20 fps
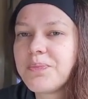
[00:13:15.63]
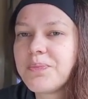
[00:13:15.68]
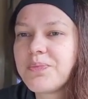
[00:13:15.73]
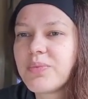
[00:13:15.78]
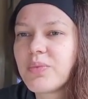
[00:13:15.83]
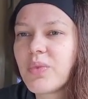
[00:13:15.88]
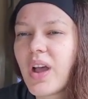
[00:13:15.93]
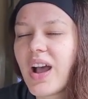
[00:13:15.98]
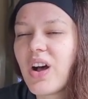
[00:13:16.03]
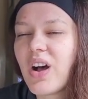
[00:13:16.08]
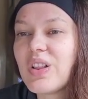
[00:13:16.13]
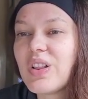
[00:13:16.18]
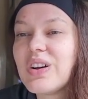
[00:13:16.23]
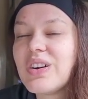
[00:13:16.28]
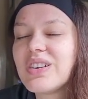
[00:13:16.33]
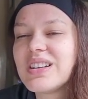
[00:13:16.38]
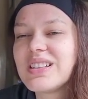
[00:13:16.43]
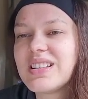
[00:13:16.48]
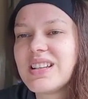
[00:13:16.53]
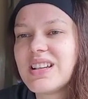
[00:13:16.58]
how long
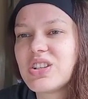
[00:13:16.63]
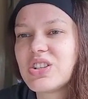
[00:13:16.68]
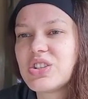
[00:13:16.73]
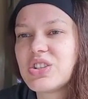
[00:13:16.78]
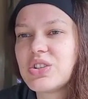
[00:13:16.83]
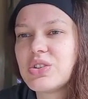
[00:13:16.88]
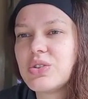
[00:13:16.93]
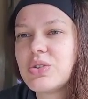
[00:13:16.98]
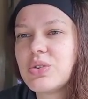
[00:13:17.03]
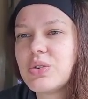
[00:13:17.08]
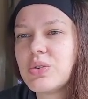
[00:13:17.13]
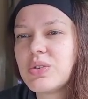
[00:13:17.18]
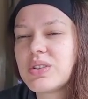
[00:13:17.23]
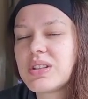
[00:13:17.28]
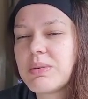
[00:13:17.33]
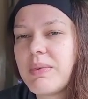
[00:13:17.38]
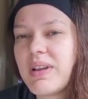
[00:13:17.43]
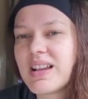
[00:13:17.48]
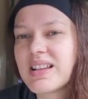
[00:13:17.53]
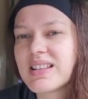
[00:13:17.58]
it takes you to
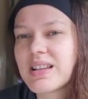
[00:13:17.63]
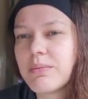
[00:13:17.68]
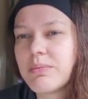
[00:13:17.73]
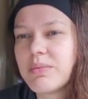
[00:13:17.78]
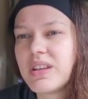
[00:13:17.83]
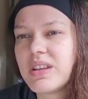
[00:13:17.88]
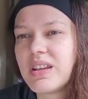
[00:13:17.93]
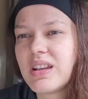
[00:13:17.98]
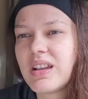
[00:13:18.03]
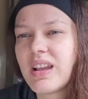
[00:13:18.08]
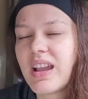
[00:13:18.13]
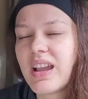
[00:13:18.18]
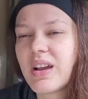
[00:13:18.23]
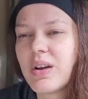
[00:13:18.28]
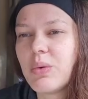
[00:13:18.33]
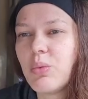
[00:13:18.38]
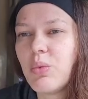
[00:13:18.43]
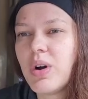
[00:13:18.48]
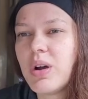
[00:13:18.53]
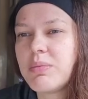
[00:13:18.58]
make something
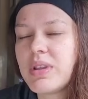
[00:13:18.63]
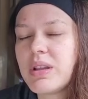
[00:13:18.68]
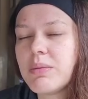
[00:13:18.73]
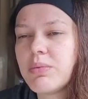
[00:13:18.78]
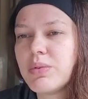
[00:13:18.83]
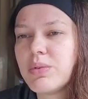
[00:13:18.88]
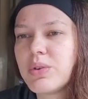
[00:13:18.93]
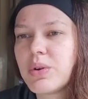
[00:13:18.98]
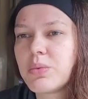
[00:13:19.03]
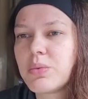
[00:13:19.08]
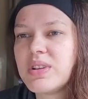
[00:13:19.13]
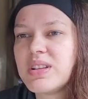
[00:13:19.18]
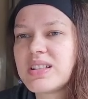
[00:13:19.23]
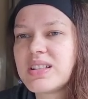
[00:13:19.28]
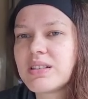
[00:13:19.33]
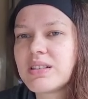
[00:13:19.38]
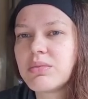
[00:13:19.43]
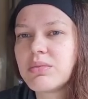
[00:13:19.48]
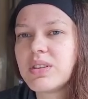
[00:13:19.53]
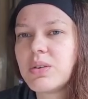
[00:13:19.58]
and what people are
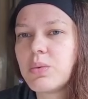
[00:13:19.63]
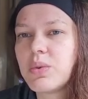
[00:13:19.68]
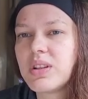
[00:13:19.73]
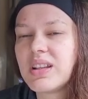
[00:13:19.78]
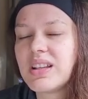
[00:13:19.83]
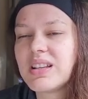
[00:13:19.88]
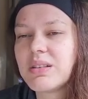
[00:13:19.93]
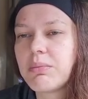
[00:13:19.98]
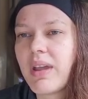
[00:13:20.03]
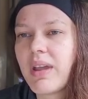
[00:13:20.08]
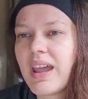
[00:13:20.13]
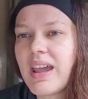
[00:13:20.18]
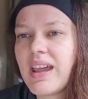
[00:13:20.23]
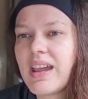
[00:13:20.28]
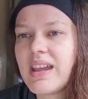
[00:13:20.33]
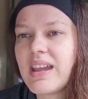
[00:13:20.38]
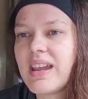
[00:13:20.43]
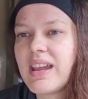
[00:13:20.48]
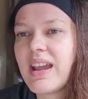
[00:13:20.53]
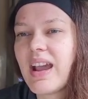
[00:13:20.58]
reasonably willing to
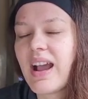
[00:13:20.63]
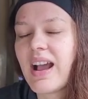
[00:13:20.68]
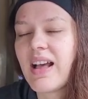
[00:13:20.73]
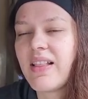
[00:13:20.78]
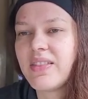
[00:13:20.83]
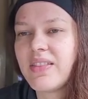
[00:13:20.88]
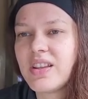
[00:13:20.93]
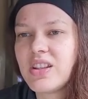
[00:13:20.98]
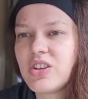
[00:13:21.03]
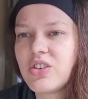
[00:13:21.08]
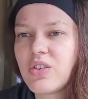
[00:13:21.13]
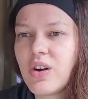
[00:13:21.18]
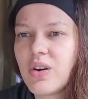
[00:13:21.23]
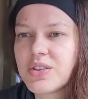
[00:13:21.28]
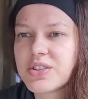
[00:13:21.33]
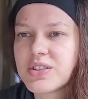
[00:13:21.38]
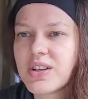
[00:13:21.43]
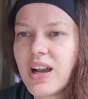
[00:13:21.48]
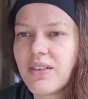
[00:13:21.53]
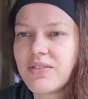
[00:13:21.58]
pay. And then you
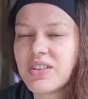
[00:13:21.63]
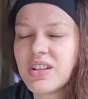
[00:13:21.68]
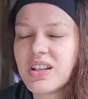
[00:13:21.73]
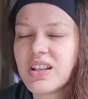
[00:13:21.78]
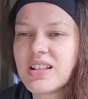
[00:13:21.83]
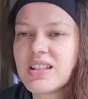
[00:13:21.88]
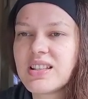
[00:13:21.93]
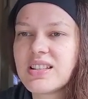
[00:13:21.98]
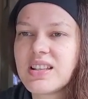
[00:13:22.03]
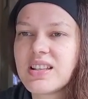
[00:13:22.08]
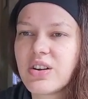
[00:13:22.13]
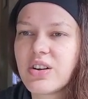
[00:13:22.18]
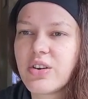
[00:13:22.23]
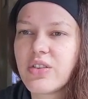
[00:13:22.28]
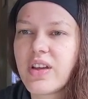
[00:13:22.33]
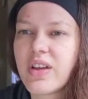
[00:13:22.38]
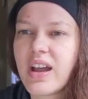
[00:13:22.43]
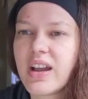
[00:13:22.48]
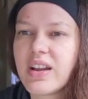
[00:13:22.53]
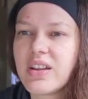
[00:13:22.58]
also have to consider
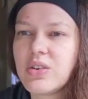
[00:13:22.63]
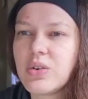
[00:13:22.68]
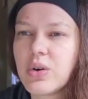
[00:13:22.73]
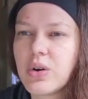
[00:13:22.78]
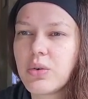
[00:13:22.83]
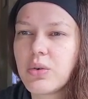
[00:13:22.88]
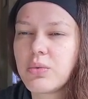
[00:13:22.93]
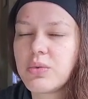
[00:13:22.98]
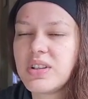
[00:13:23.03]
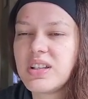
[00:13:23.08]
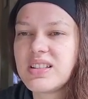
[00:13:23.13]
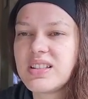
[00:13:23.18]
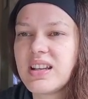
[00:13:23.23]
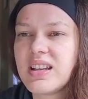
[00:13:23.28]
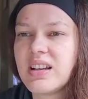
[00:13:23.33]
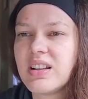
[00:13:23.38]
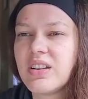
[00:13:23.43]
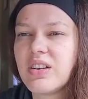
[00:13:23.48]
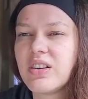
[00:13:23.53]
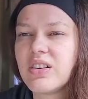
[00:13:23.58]
that your
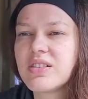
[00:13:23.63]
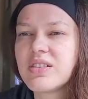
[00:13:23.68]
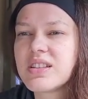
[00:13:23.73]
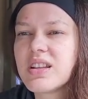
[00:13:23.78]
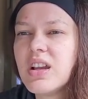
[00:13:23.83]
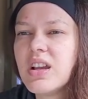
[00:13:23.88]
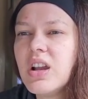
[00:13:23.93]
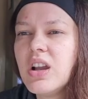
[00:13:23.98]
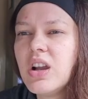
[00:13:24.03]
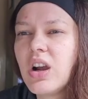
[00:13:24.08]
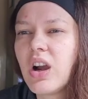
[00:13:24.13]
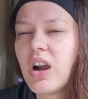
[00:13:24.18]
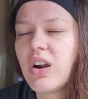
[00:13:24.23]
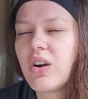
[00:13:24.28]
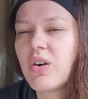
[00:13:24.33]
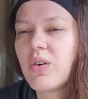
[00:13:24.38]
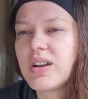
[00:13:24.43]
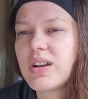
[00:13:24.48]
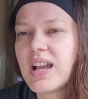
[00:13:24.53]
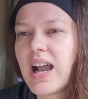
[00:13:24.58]
retailers are
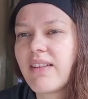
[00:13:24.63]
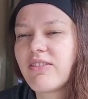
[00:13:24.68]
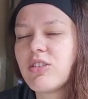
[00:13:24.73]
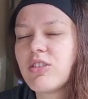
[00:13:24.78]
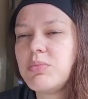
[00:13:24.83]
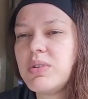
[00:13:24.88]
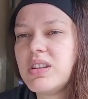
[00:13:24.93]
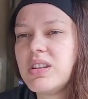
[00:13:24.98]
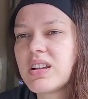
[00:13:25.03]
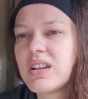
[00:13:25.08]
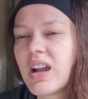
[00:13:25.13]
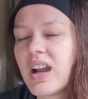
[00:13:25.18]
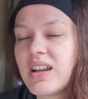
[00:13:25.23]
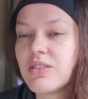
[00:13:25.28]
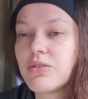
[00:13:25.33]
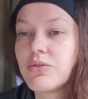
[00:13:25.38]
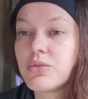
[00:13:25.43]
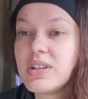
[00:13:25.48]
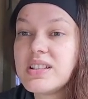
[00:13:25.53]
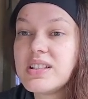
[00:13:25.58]
going to have to be the kind of
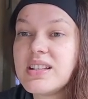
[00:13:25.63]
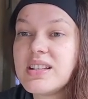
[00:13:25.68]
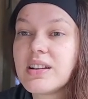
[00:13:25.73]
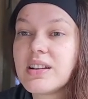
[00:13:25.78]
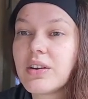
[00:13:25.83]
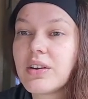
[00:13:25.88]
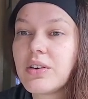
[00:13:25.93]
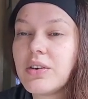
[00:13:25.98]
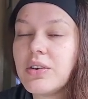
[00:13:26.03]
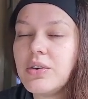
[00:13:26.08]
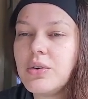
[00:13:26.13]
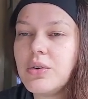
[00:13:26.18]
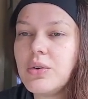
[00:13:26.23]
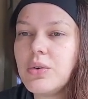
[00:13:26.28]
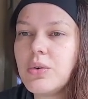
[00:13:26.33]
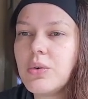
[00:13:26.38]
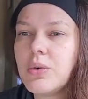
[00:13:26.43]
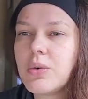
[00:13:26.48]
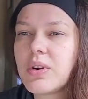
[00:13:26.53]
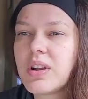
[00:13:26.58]
retailer
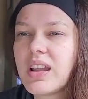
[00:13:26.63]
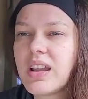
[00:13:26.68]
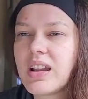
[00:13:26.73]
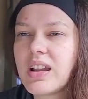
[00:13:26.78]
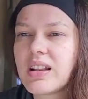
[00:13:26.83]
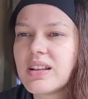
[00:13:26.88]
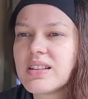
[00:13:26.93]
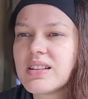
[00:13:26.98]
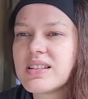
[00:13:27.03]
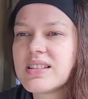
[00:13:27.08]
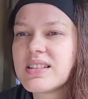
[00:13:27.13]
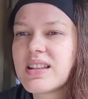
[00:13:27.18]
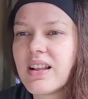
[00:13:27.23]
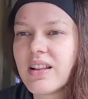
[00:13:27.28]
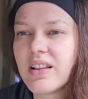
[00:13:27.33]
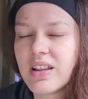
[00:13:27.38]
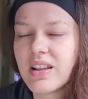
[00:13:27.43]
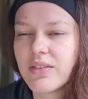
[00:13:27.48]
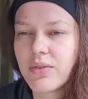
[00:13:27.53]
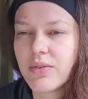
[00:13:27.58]
who can sell
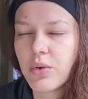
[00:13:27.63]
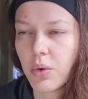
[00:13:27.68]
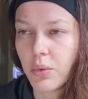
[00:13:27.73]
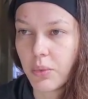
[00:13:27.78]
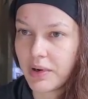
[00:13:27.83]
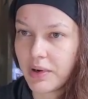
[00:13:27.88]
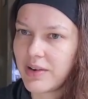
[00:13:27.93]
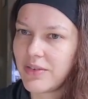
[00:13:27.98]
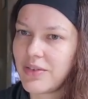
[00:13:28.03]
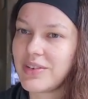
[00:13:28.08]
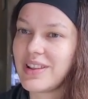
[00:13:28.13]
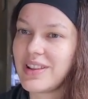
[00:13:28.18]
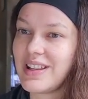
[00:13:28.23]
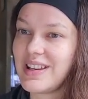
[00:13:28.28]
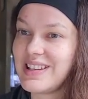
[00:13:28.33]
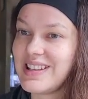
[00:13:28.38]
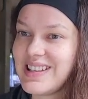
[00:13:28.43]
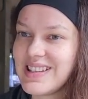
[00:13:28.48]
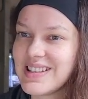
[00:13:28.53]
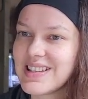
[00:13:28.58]
it for whatever they
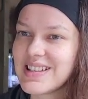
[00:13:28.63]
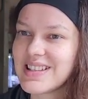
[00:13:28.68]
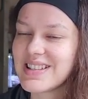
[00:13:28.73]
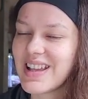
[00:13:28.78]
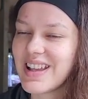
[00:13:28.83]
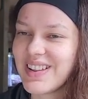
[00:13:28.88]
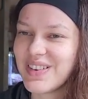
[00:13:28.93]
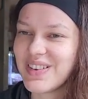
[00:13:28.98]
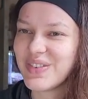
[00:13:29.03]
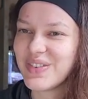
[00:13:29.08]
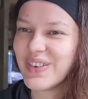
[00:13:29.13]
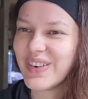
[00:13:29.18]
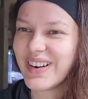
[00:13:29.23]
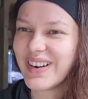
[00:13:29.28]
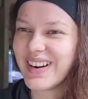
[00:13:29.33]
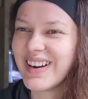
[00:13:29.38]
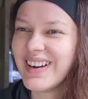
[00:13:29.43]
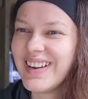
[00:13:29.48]
need to sell it for.